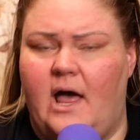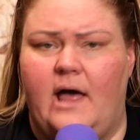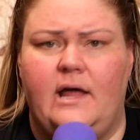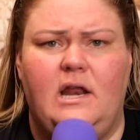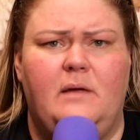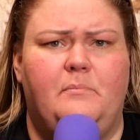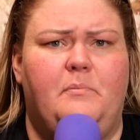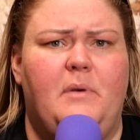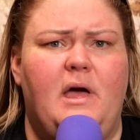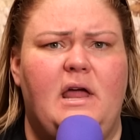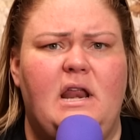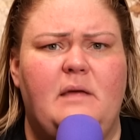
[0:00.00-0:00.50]
And,
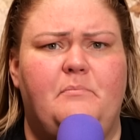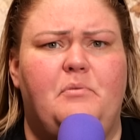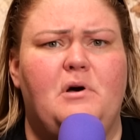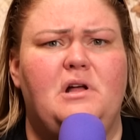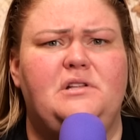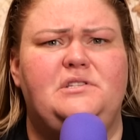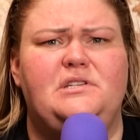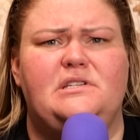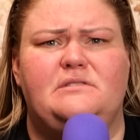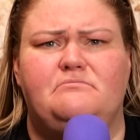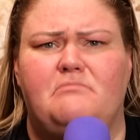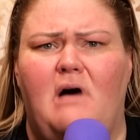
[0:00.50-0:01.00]
well, he, and he
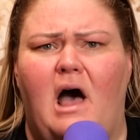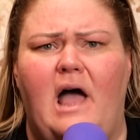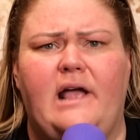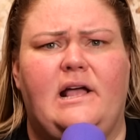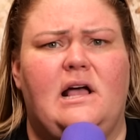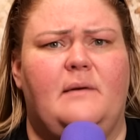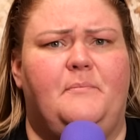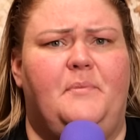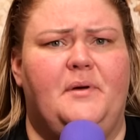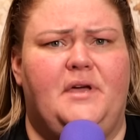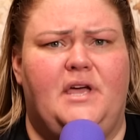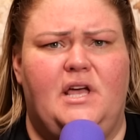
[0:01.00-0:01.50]
puts his
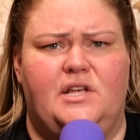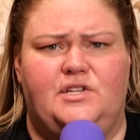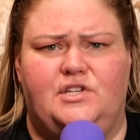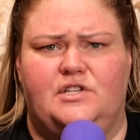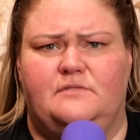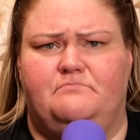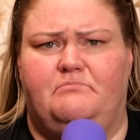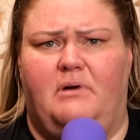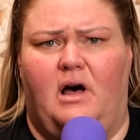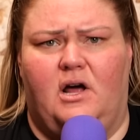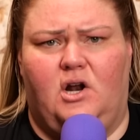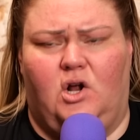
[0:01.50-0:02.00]
mic up against
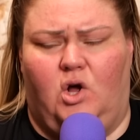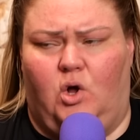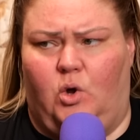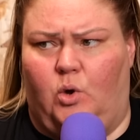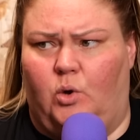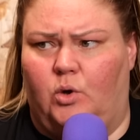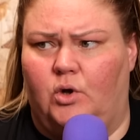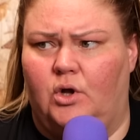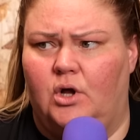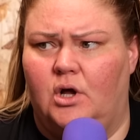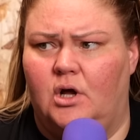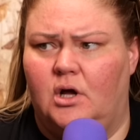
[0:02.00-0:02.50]
his
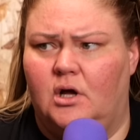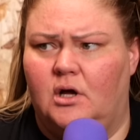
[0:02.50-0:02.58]
butthole.